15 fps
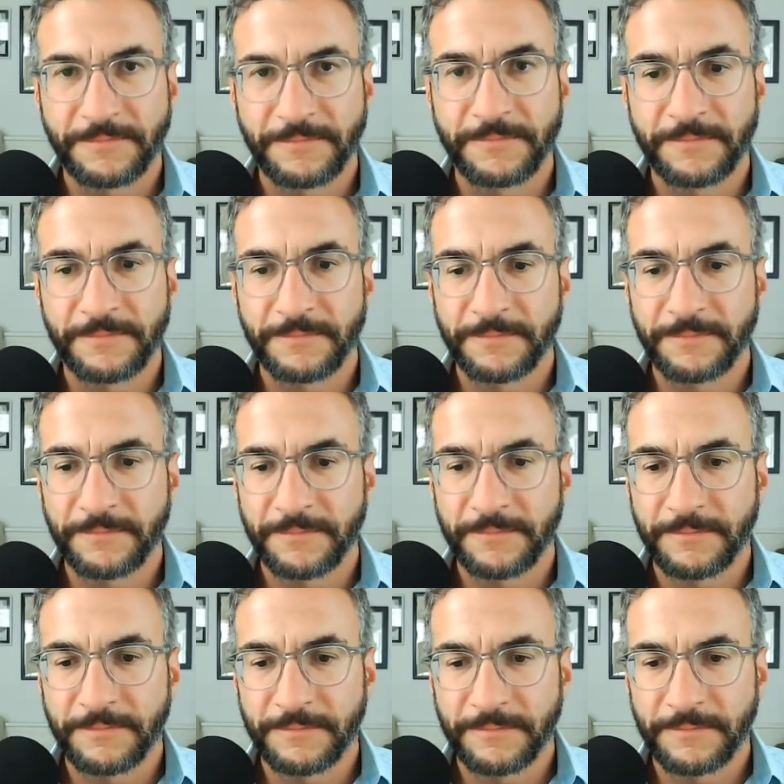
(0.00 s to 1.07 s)

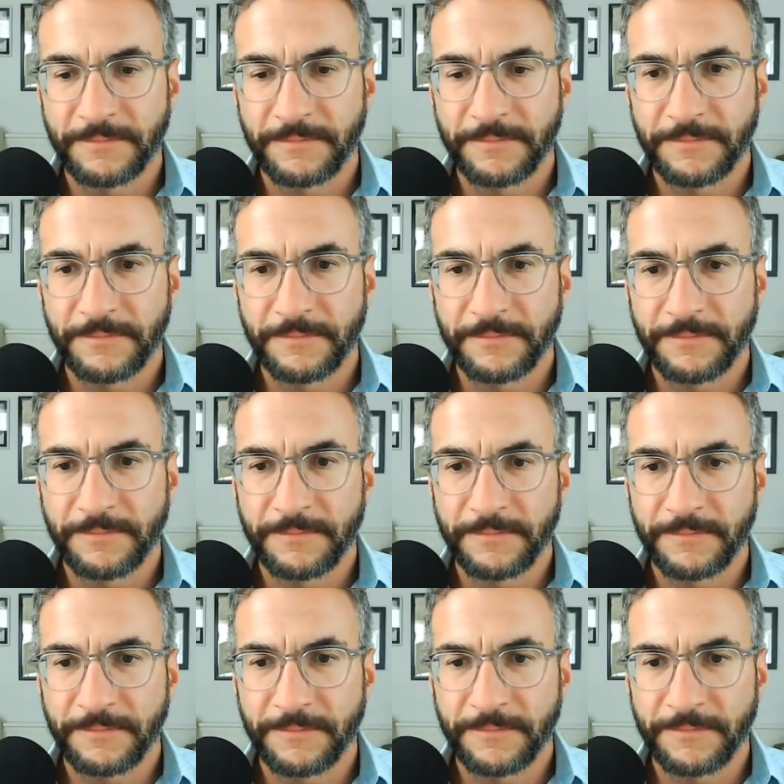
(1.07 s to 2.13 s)

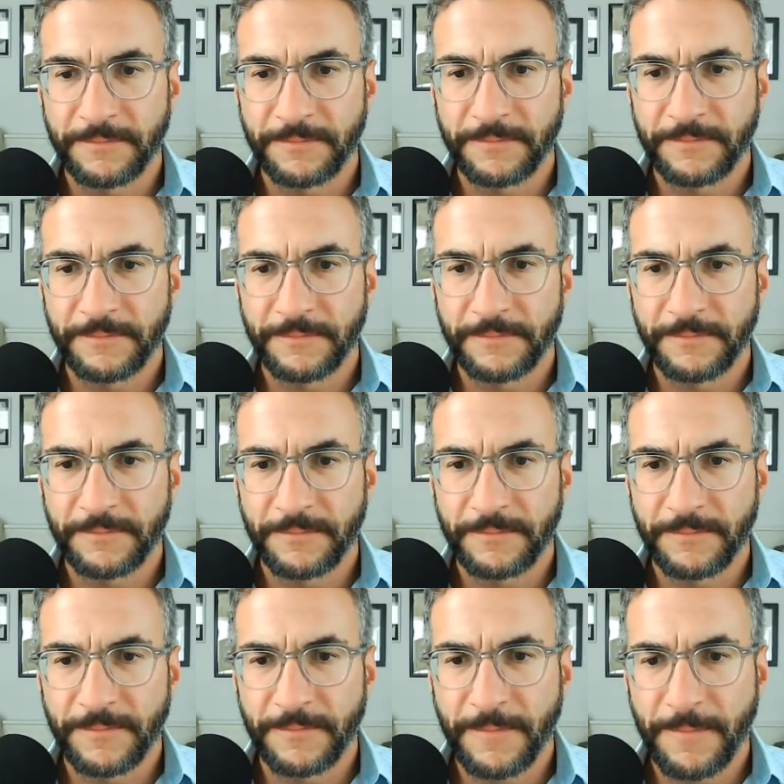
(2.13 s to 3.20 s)

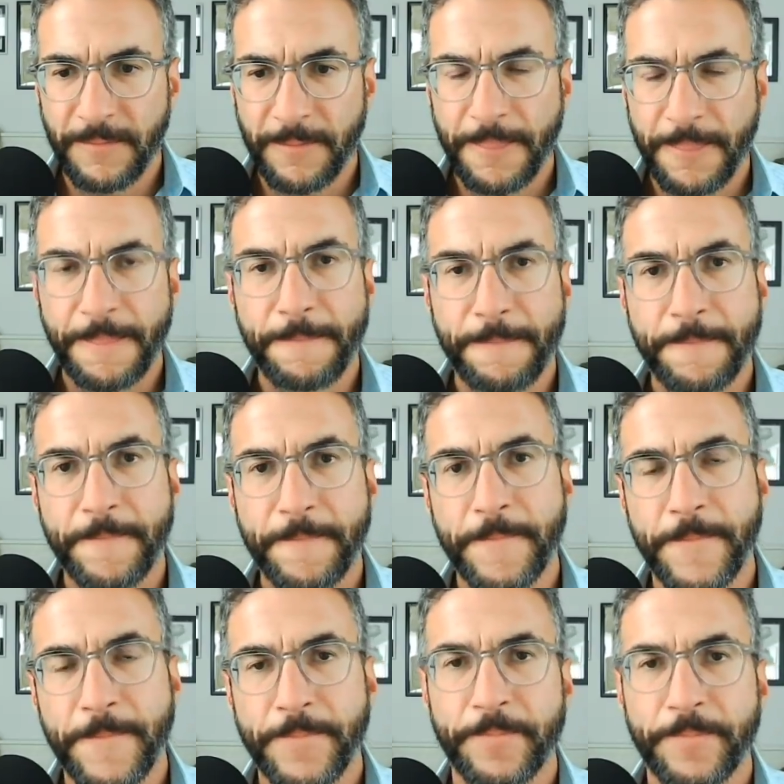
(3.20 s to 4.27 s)

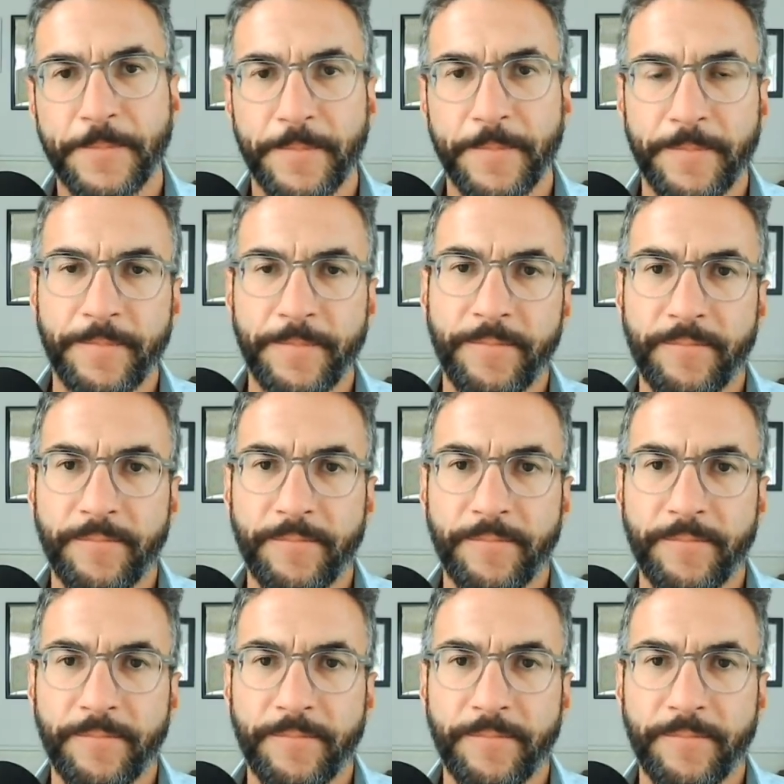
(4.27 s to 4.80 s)
The person shown says nothing.